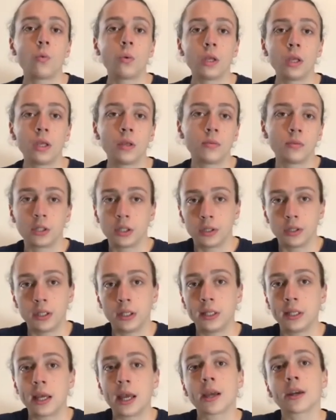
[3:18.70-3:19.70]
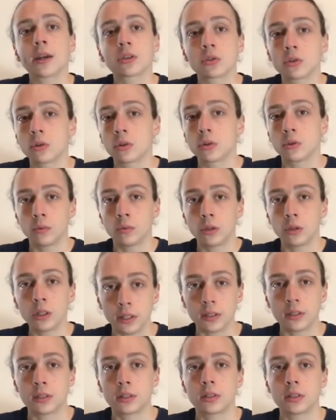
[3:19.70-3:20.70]
We will need actual
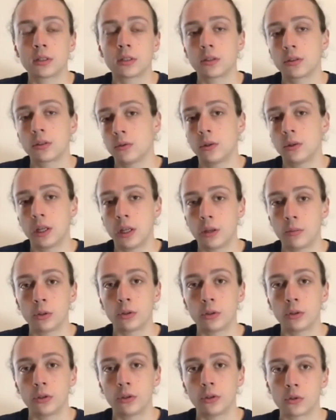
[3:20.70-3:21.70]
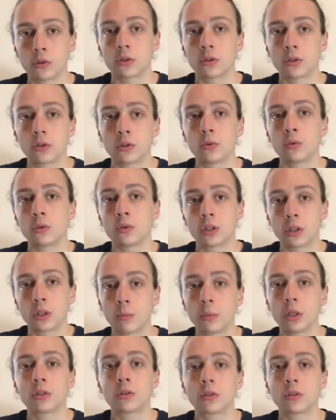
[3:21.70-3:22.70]
wallets to enable users to
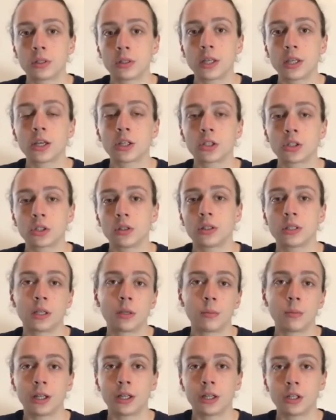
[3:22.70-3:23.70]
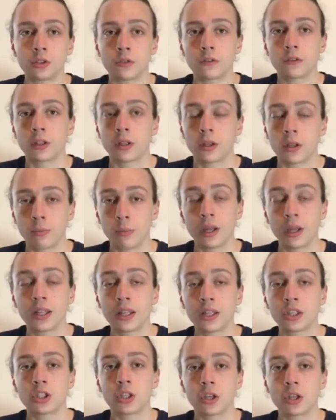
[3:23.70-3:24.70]
submit transactions and
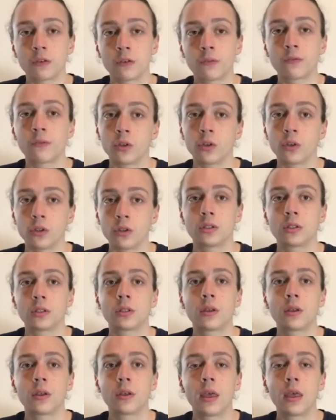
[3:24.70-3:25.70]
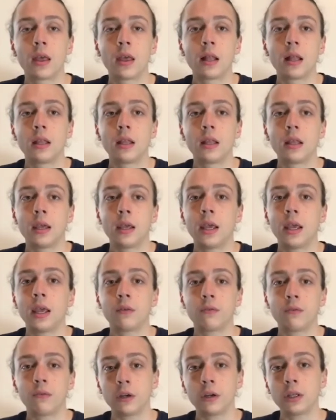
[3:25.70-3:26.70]
manage their funds.
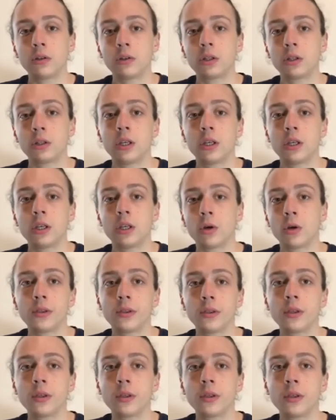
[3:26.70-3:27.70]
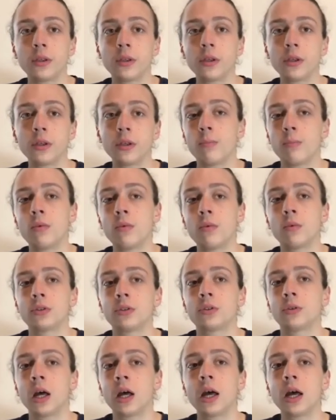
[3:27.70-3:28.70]
And finally, one thing we
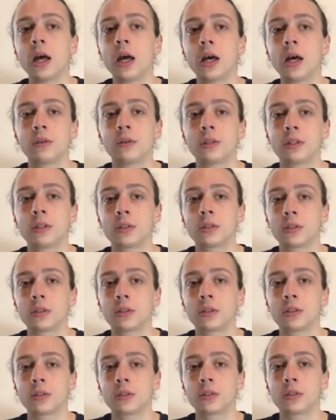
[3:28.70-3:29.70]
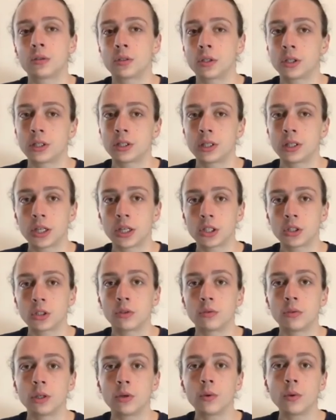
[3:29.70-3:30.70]
may want to have is
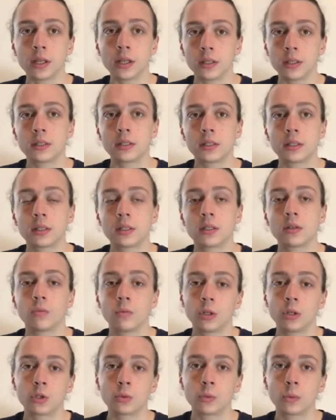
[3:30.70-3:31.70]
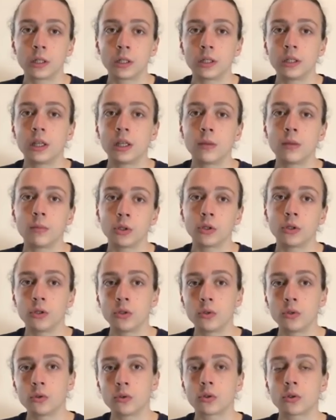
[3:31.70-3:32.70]
transaction requests, which will enable
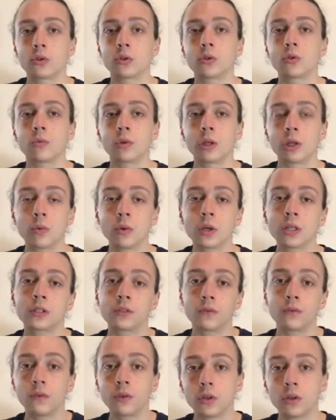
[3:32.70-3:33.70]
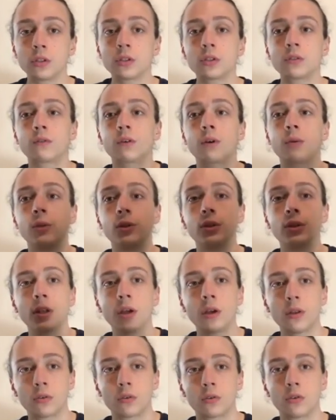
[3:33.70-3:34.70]
a user to request funds from
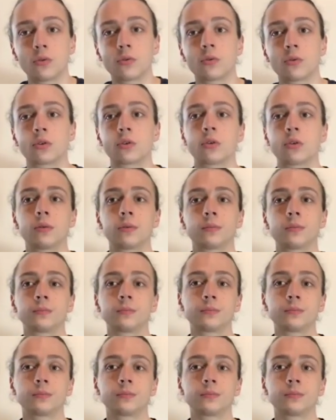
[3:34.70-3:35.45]
another user.